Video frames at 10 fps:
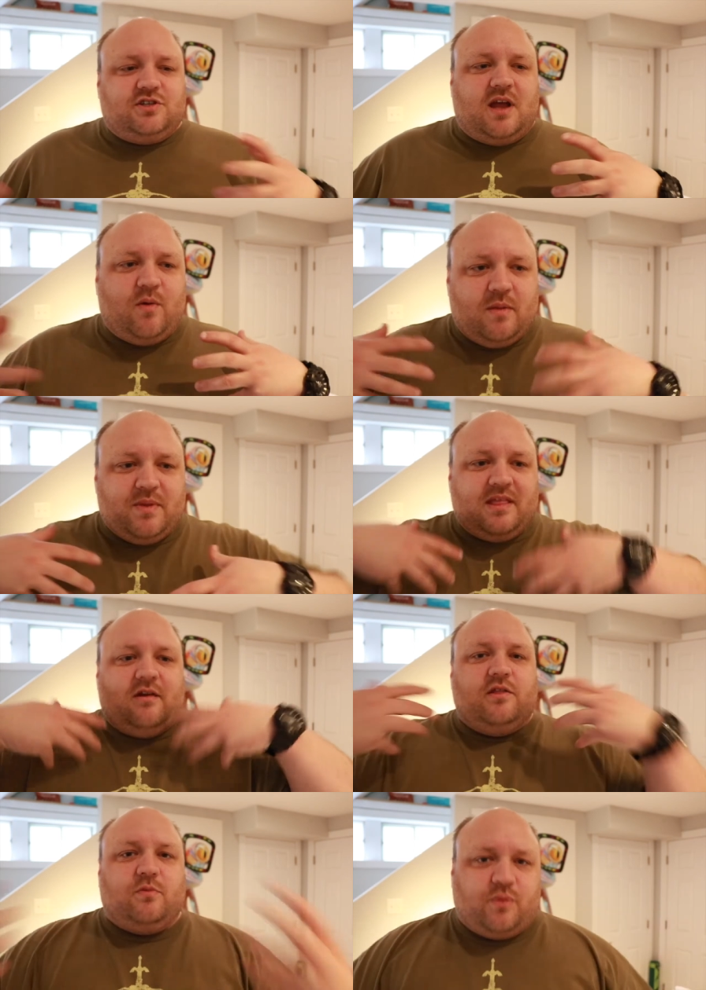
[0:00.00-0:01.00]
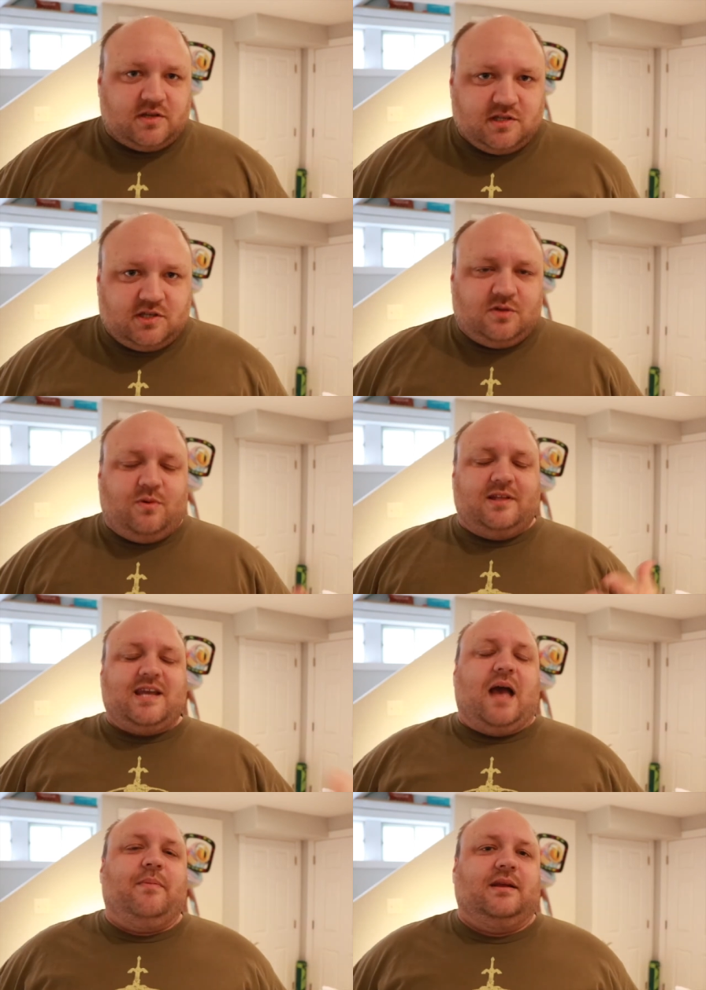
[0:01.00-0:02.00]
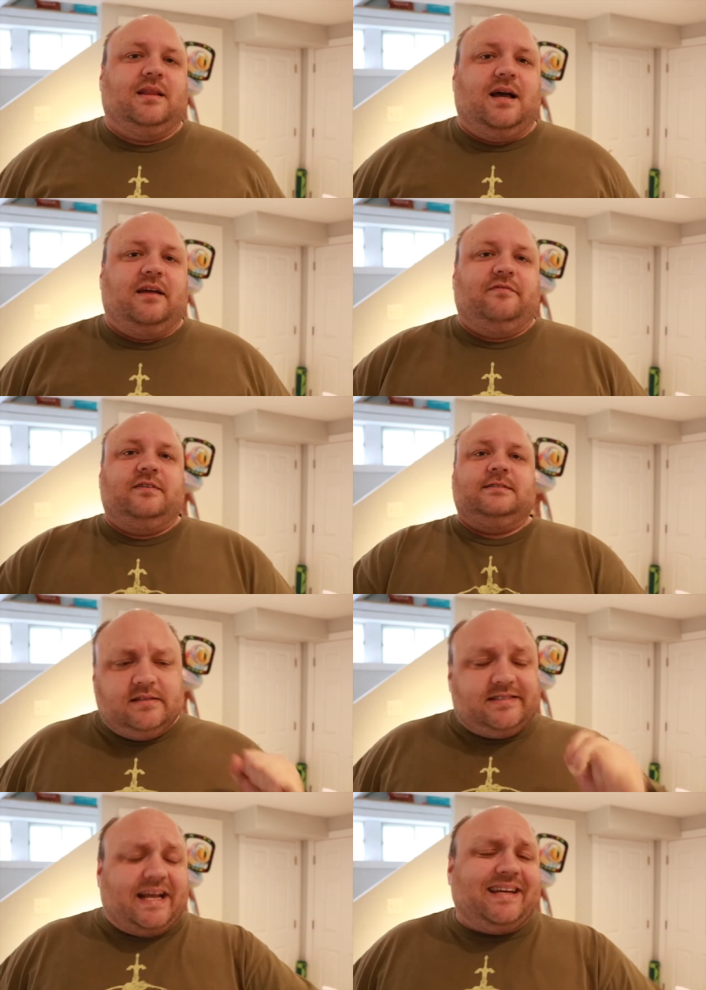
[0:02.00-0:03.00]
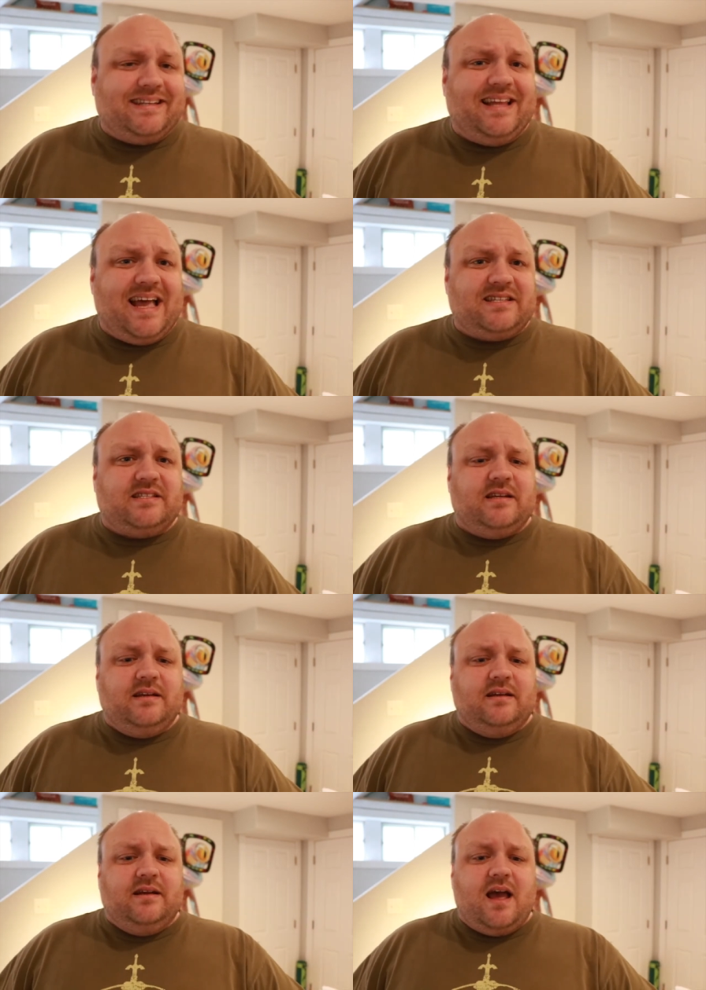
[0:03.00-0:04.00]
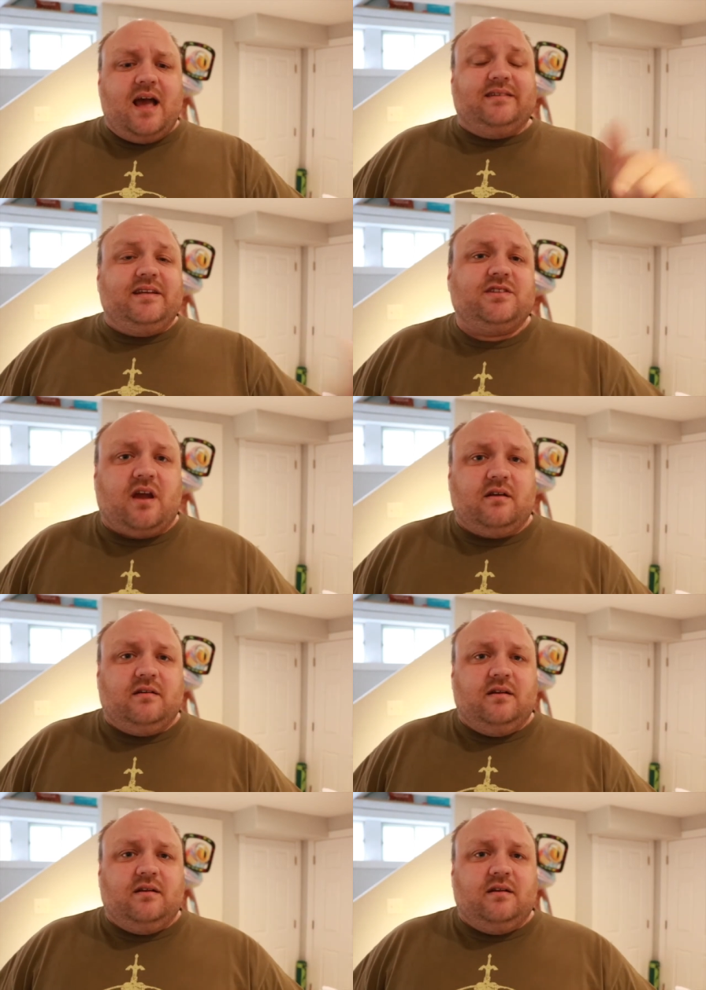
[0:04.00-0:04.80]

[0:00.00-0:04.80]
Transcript: I want to be there in their presence while it's happening live. Second to last, Discard.